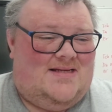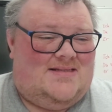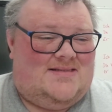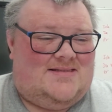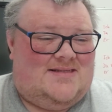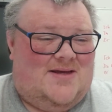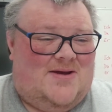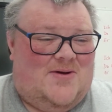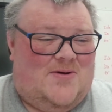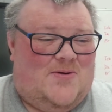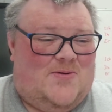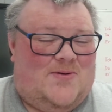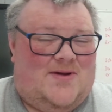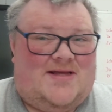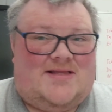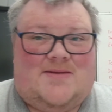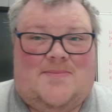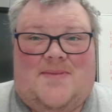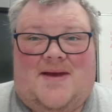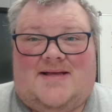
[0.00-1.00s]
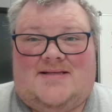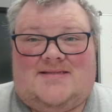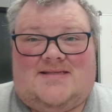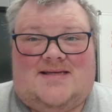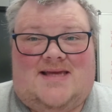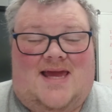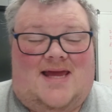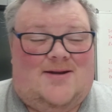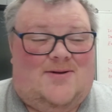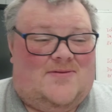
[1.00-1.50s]
So it depends
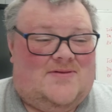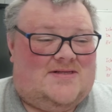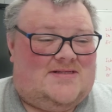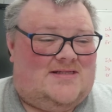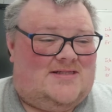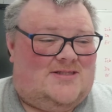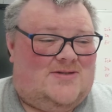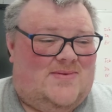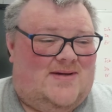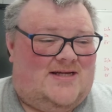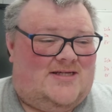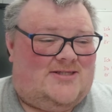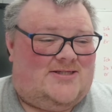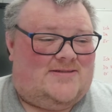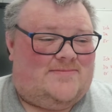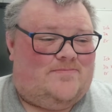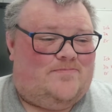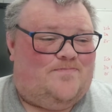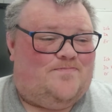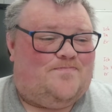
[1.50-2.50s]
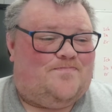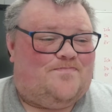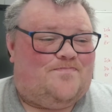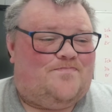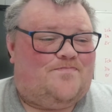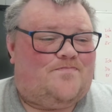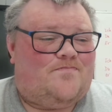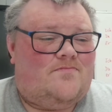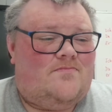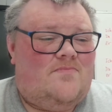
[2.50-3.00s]
again on the situation.
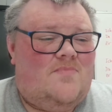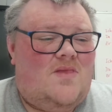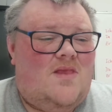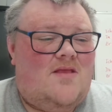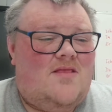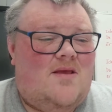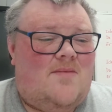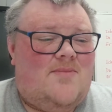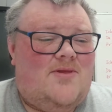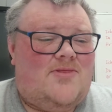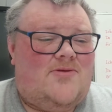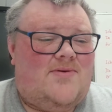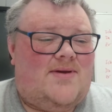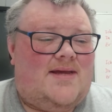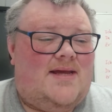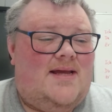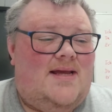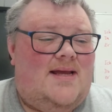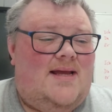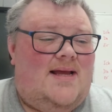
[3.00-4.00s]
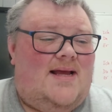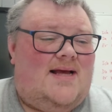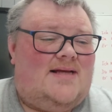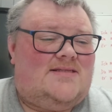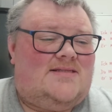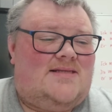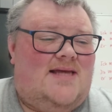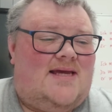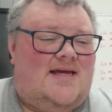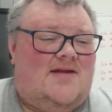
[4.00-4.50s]
Number three,
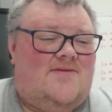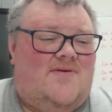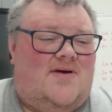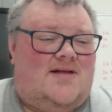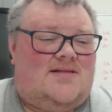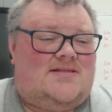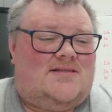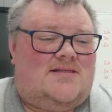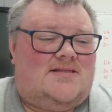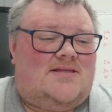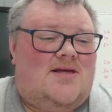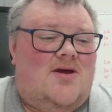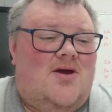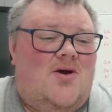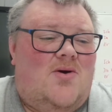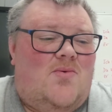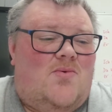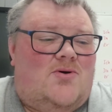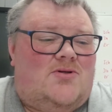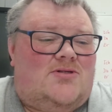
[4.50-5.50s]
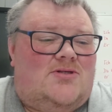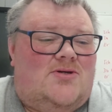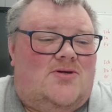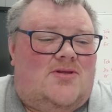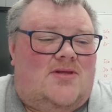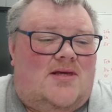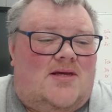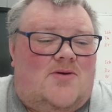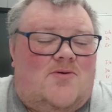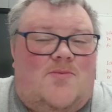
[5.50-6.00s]
as tech advances, what do you
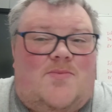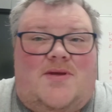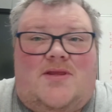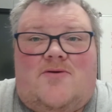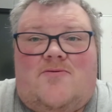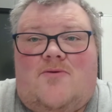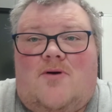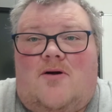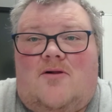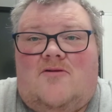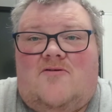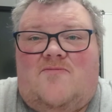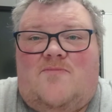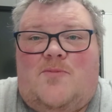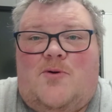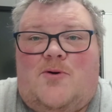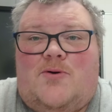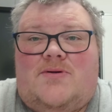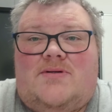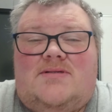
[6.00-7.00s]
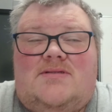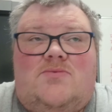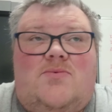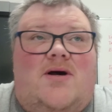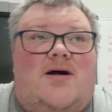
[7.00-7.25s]
think will be the role of books?